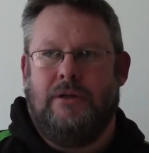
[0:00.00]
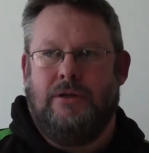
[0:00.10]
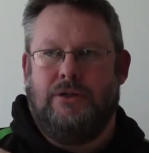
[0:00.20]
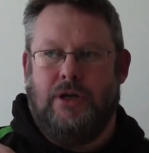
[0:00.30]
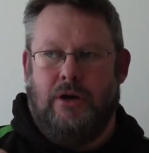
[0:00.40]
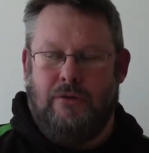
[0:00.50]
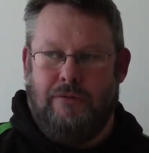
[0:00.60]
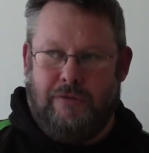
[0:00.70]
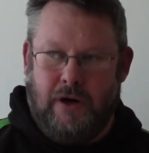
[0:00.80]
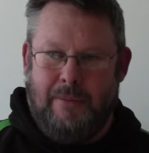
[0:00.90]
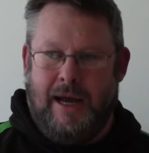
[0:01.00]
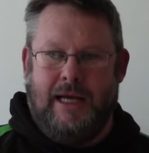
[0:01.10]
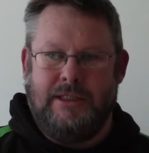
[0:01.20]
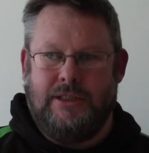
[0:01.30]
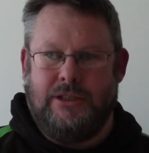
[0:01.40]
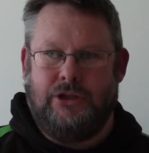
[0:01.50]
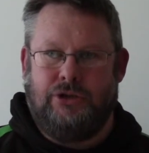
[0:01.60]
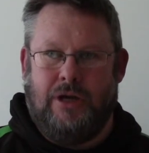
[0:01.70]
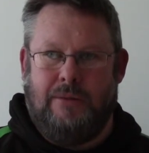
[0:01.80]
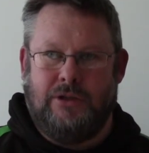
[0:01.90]
So follow my hands into the
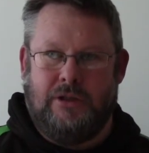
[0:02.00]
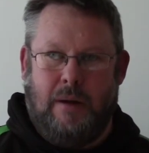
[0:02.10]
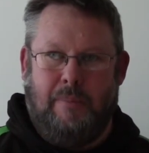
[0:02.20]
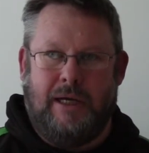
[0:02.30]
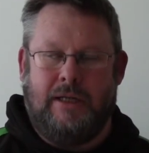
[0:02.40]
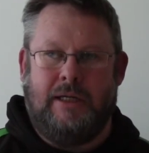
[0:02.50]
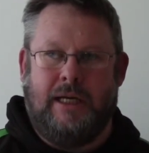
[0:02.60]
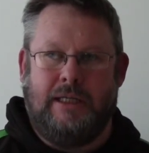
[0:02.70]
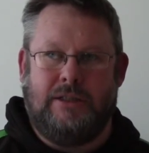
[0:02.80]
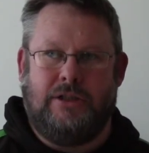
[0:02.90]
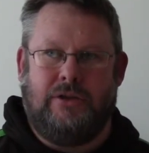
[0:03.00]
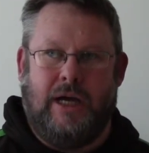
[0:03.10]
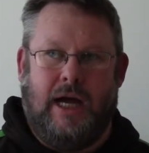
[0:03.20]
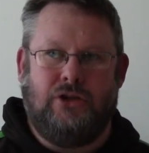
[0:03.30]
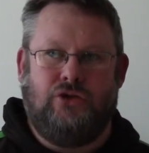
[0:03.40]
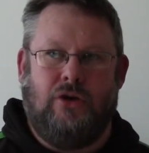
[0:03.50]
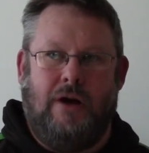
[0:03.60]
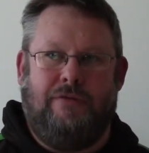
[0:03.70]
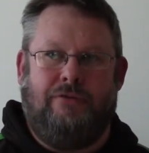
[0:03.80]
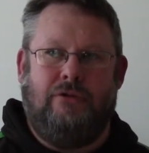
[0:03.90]
straps, slight bend of the knees as I do it,
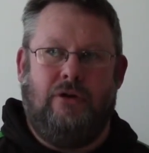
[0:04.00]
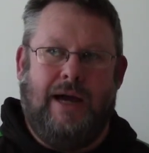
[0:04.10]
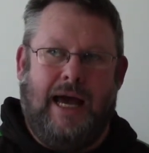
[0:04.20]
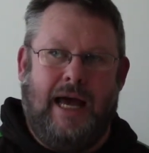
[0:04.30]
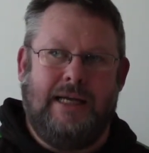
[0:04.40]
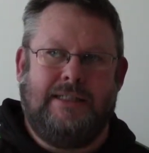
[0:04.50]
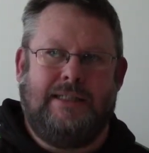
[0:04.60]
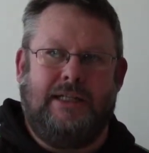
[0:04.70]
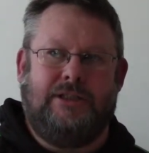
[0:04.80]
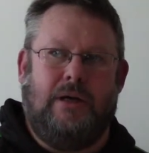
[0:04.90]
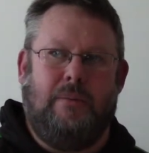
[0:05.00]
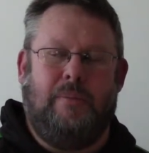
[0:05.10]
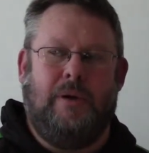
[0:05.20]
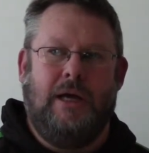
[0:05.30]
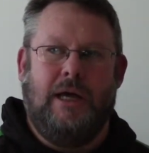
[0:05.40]
drive through as they jump.